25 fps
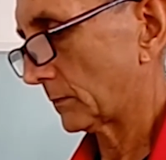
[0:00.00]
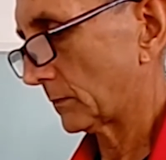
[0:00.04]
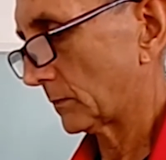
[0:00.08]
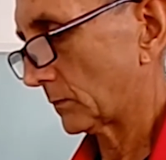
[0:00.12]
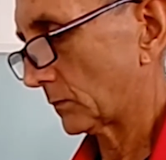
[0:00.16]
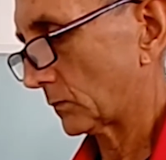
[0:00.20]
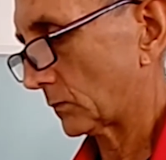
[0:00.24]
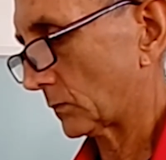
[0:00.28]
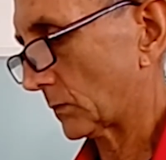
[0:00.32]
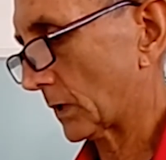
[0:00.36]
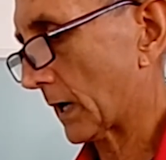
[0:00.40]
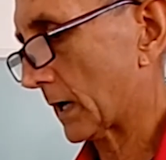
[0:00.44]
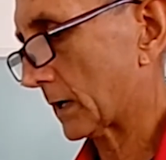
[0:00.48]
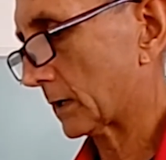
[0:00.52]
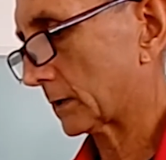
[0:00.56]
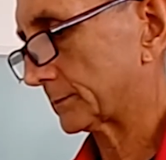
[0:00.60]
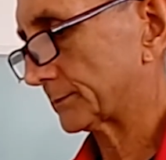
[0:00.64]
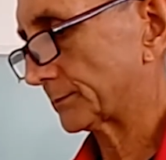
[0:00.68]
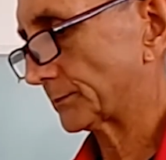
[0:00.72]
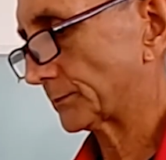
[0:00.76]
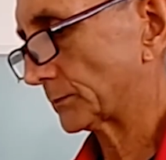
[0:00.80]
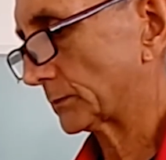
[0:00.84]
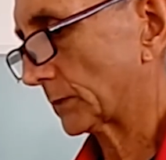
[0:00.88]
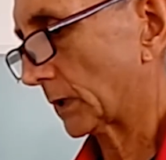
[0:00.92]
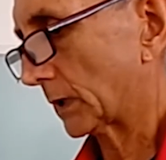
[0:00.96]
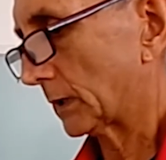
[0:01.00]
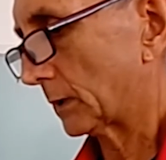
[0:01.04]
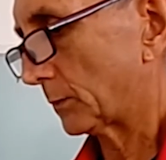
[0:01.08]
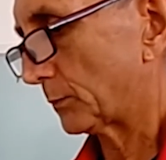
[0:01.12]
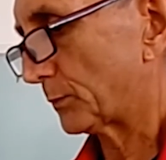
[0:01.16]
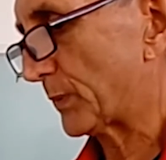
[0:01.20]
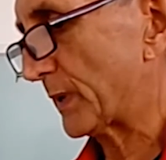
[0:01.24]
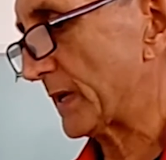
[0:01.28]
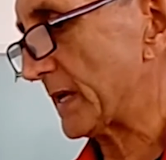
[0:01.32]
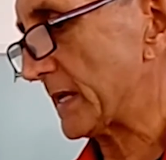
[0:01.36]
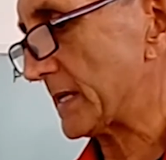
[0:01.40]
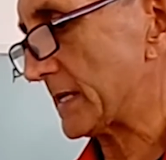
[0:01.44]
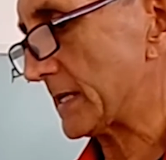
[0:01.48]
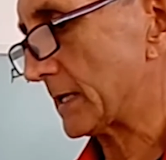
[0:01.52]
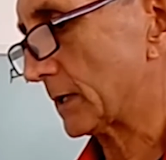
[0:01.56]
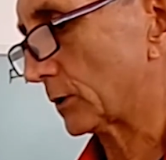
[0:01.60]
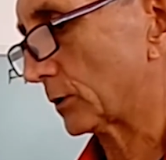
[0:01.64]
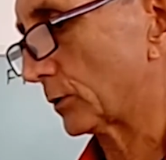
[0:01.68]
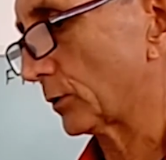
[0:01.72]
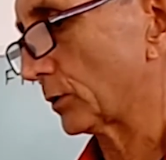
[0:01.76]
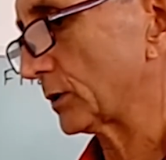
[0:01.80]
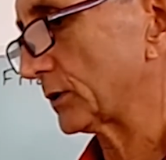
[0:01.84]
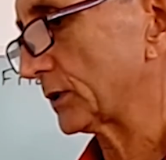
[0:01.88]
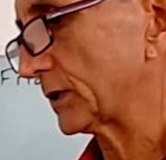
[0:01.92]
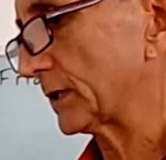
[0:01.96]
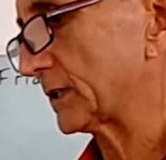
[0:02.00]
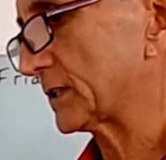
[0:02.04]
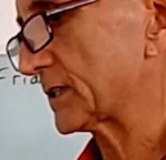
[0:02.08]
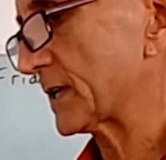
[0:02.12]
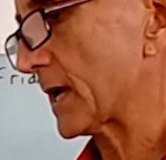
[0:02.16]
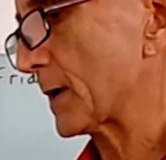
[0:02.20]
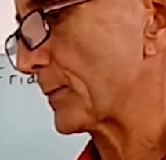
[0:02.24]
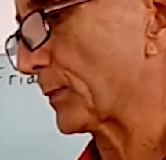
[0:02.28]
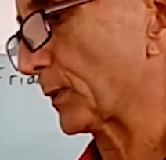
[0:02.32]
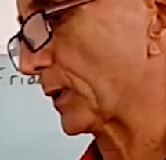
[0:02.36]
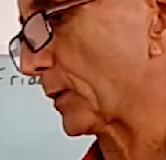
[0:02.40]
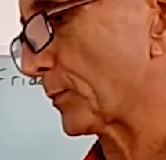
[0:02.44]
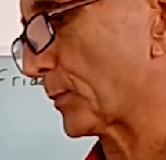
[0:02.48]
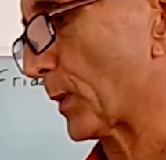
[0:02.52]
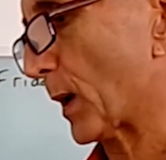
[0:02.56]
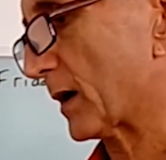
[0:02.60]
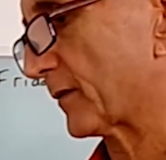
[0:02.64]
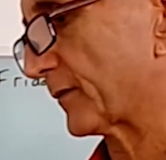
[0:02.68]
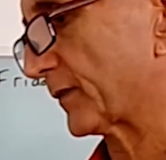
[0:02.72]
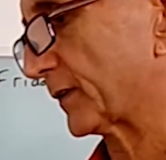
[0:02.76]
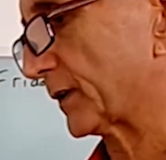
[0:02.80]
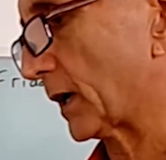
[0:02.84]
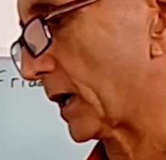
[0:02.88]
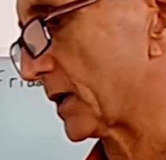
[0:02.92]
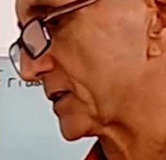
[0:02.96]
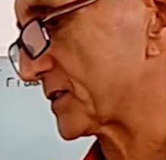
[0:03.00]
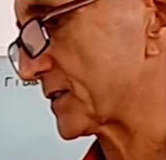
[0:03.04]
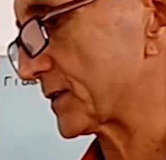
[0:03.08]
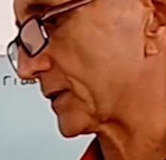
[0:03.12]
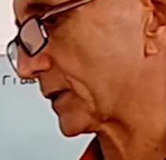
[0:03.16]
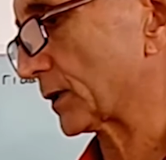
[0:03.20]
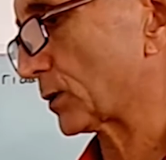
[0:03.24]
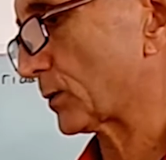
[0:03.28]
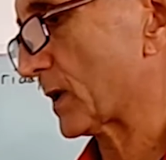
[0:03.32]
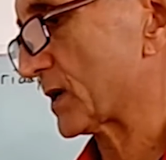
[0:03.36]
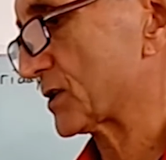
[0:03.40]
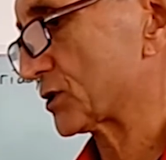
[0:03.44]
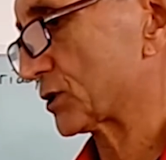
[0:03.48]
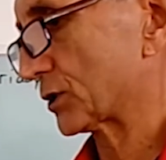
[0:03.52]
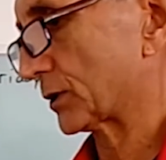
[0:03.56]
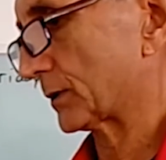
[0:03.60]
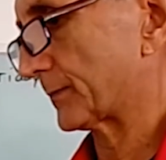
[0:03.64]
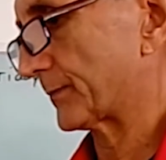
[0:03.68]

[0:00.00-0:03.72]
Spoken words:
Now, B, look at the table above and answer the question.